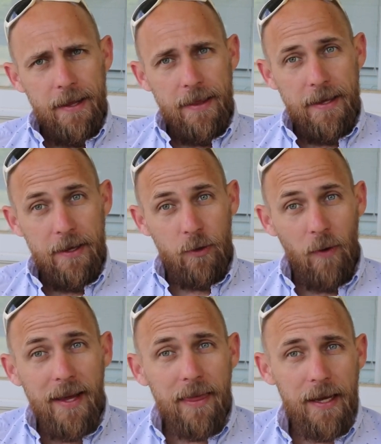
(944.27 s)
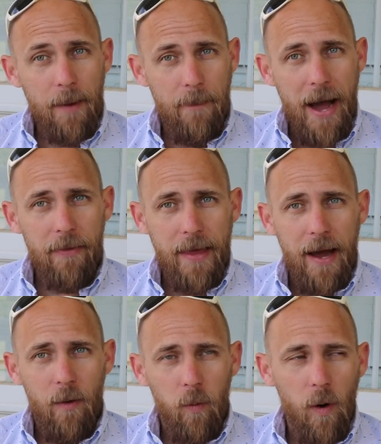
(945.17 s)
the great thing about
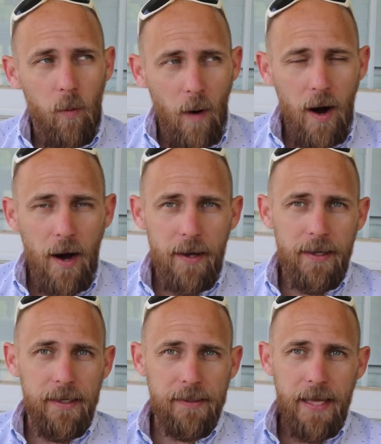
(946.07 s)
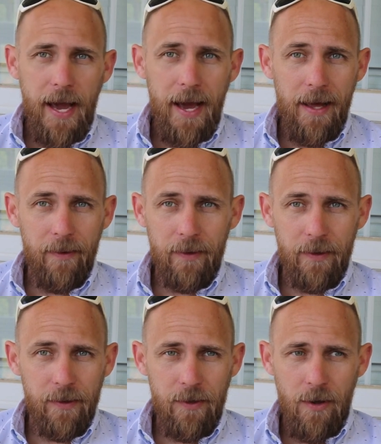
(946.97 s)
that, well, one is that,
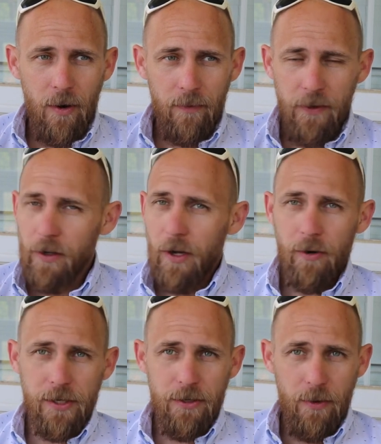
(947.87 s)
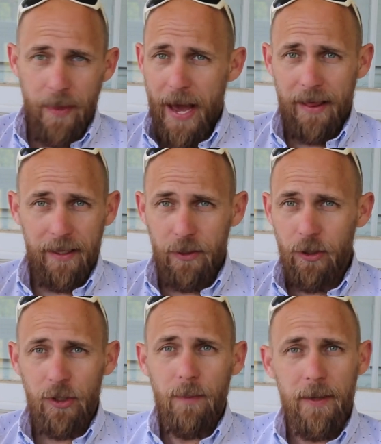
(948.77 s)
you know, if you're coaching youth
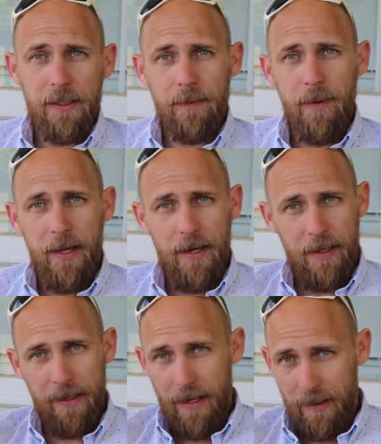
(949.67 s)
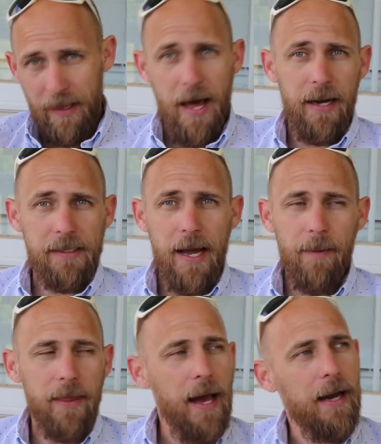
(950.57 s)
athletes, you should be spending a lot of
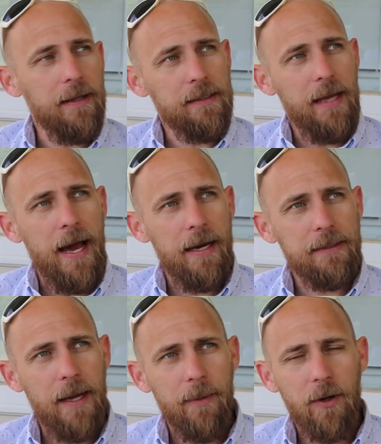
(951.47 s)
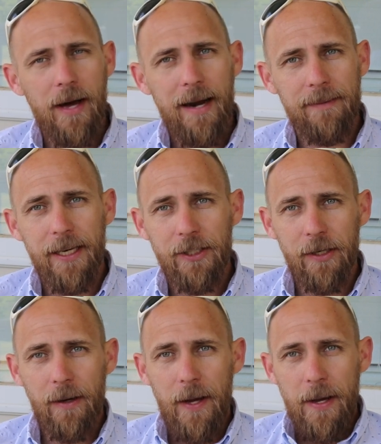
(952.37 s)
time on the anatomical
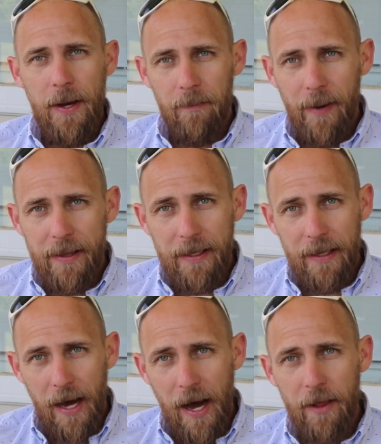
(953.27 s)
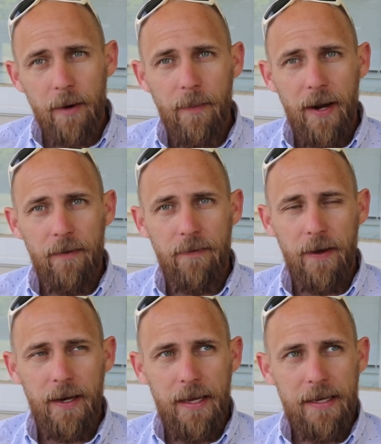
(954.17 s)
adaptation. But the other
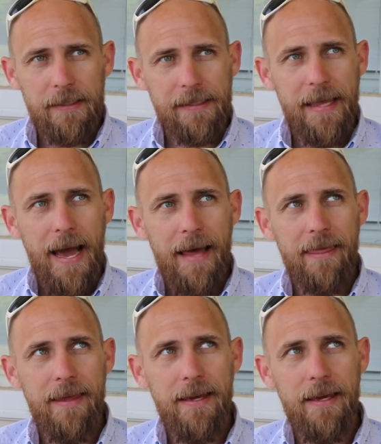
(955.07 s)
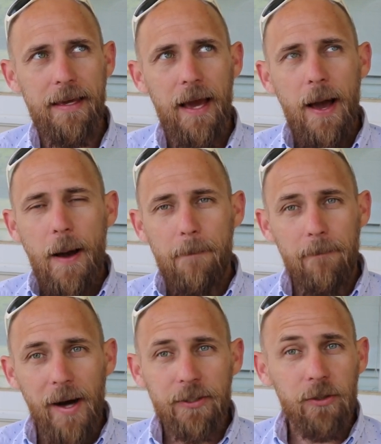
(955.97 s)
benefit is that the
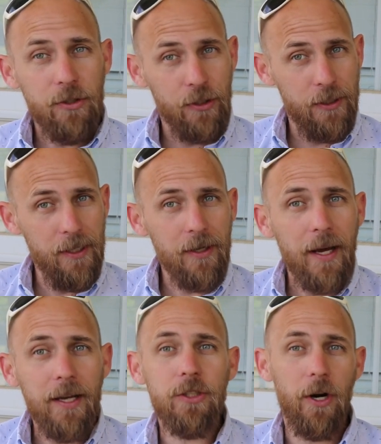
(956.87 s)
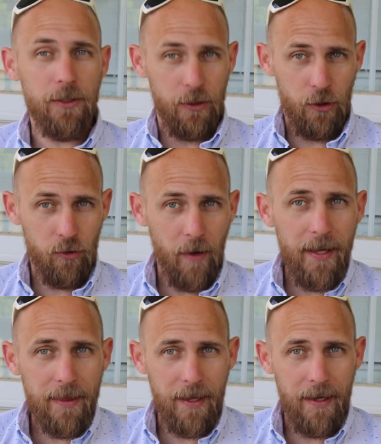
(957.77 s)
muscles are still gonna start to
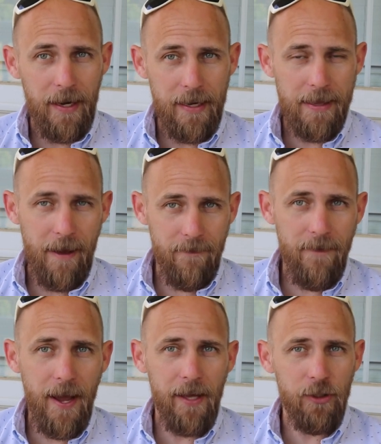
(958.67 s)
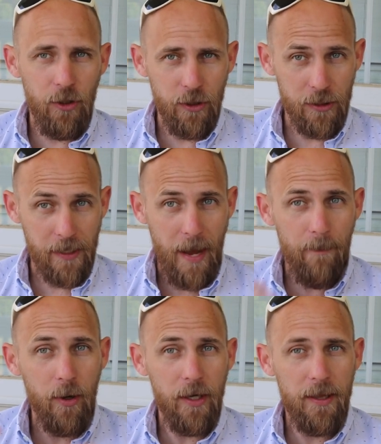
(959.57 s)
strengthen in that phase. You're just
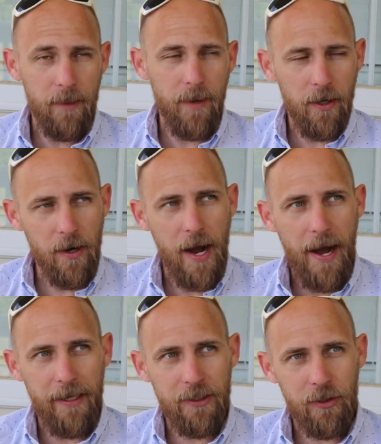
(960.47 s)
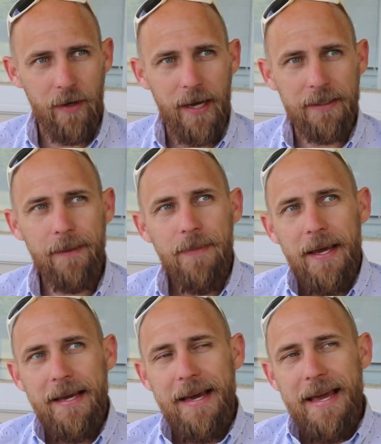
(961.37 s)
not putting them under high stress.
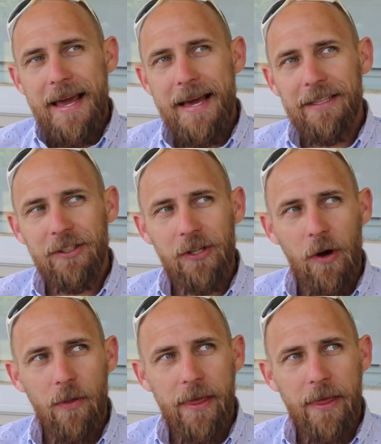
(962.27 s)
And so